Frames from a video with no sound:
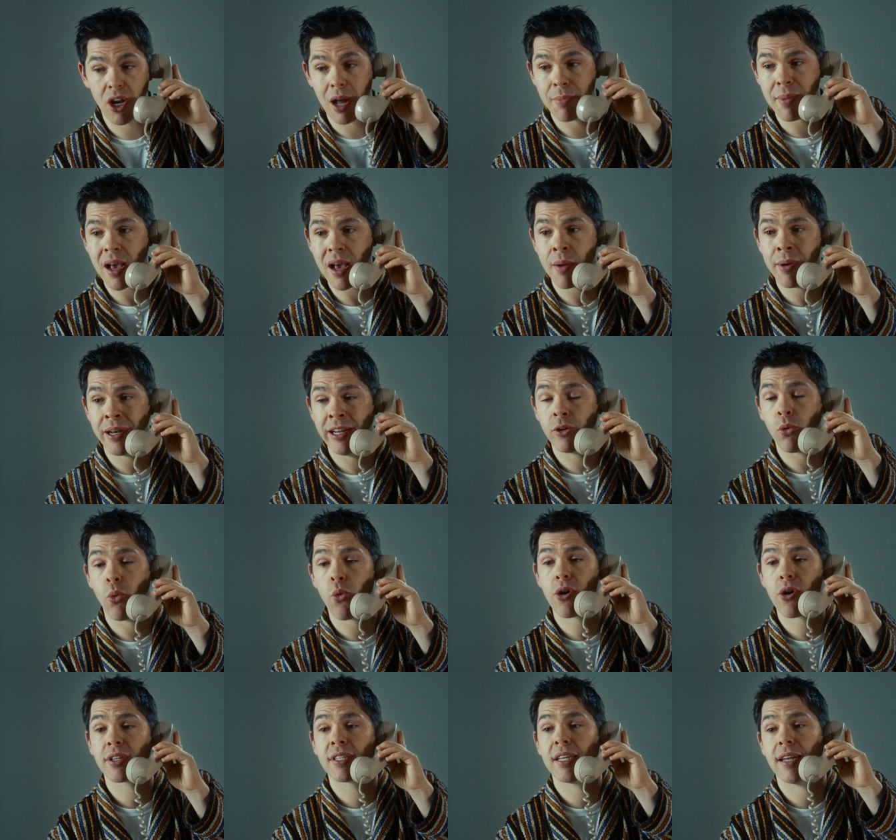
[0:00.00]
People say
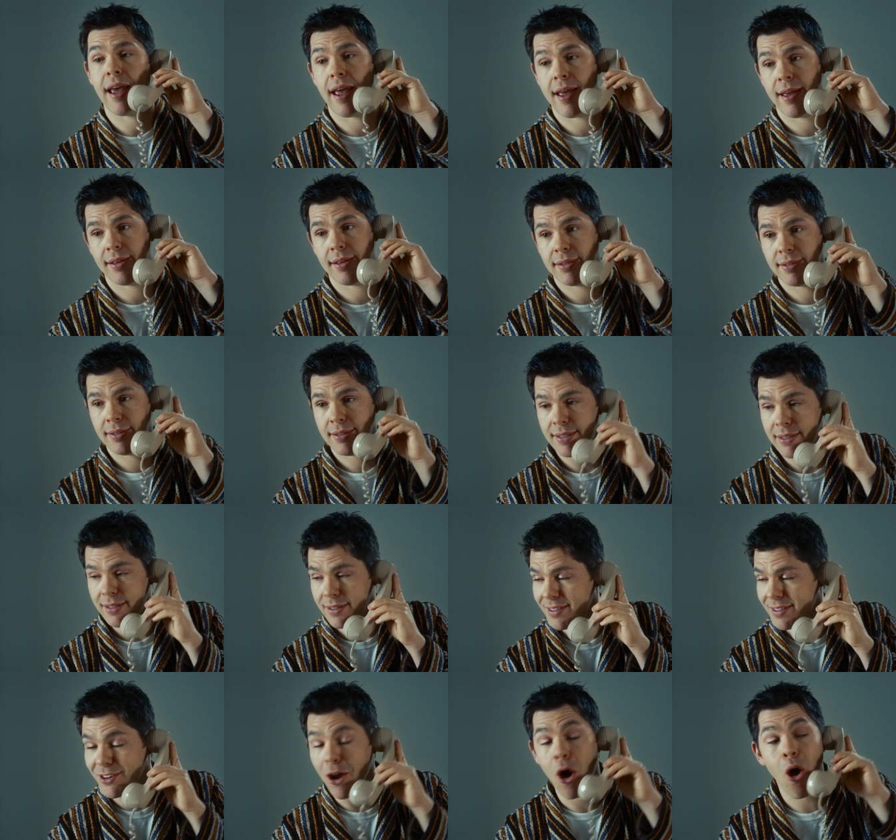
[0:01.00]
exactly what they think
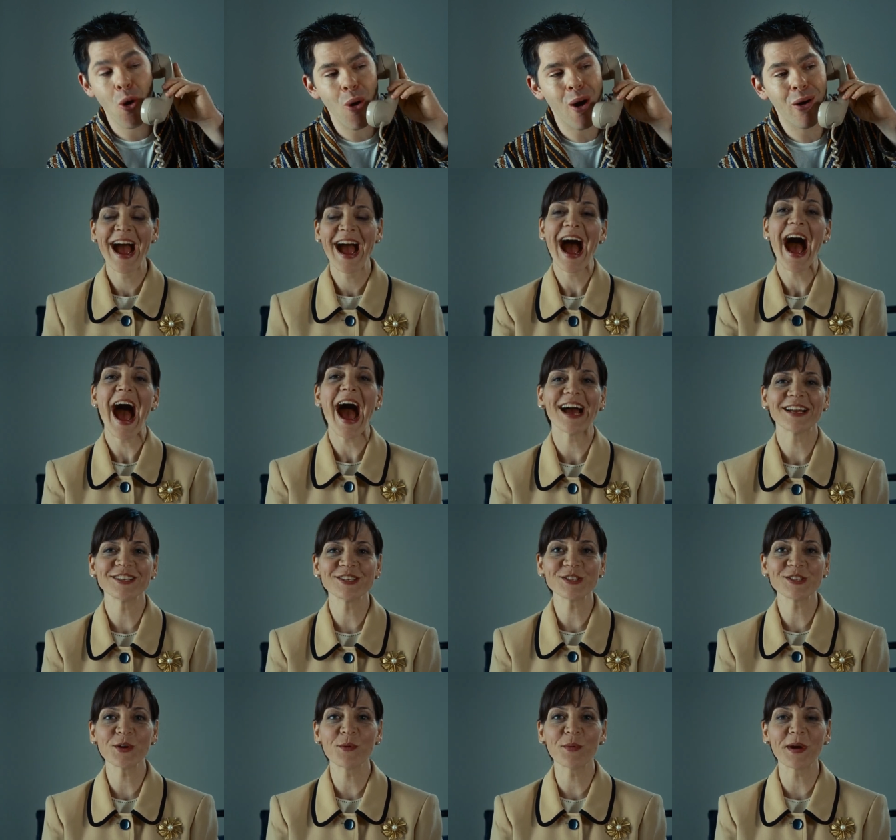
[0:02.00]
and feel, which
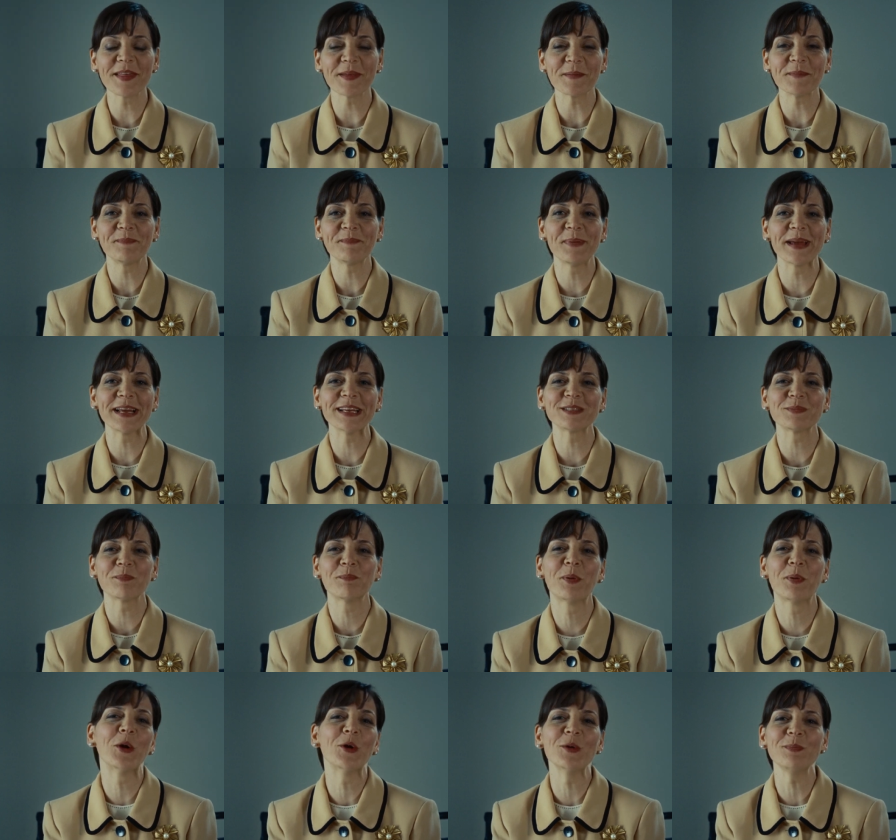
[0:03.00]
often leads to awkward
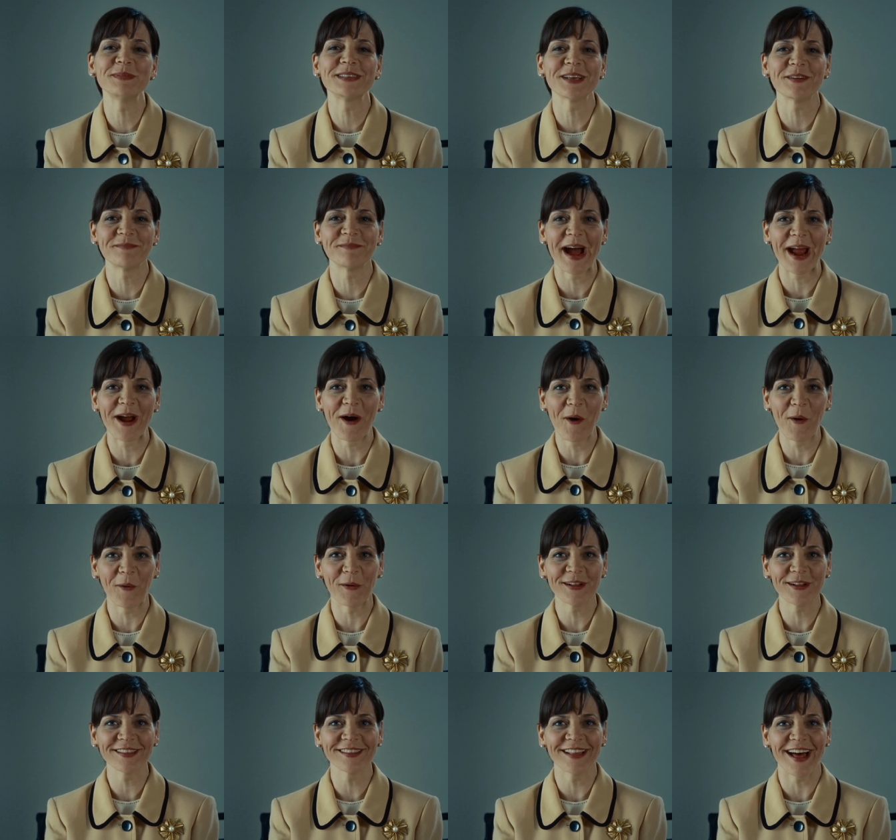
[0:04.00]
or uncomfortable
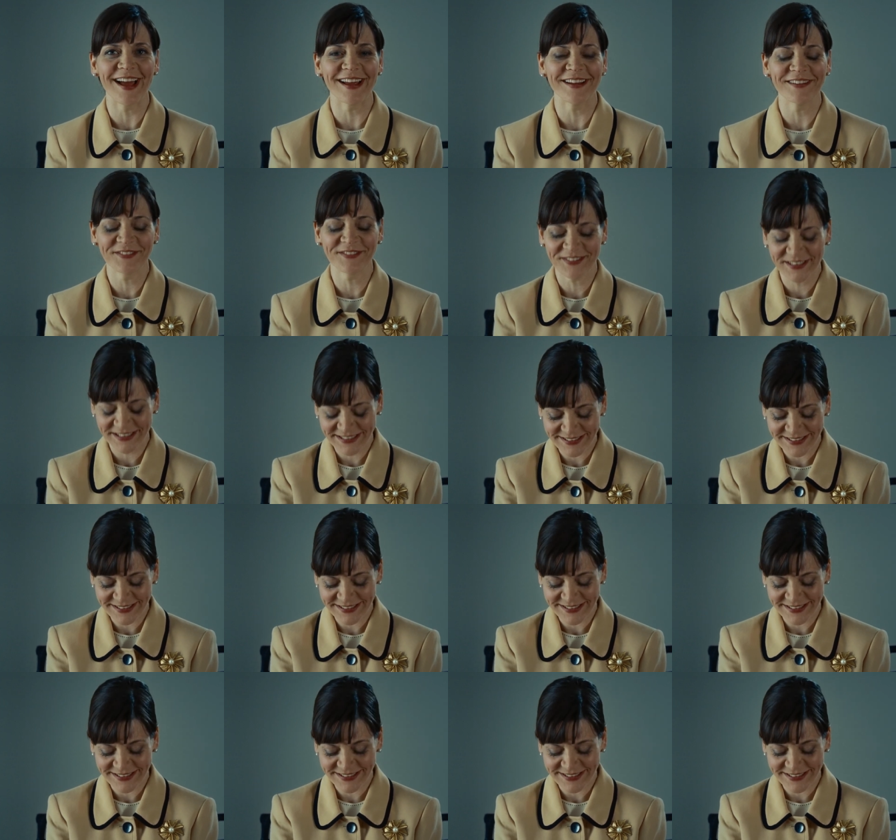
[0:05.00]
situations.